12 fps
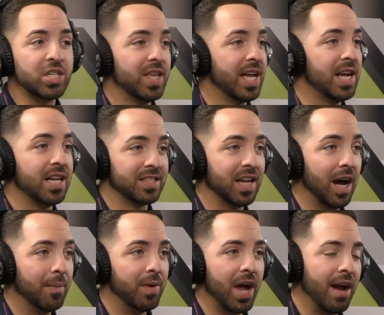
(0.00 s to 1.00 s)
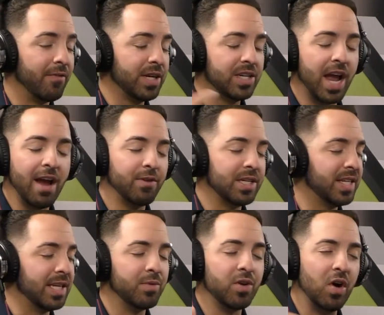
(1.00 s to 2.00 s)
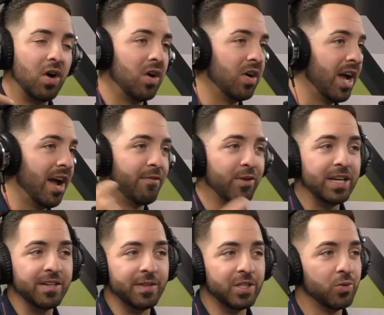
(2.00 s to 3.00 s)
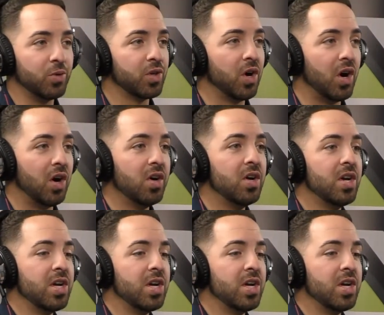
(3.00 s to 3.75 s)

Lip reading: that nonstop. Every team call, every individual call.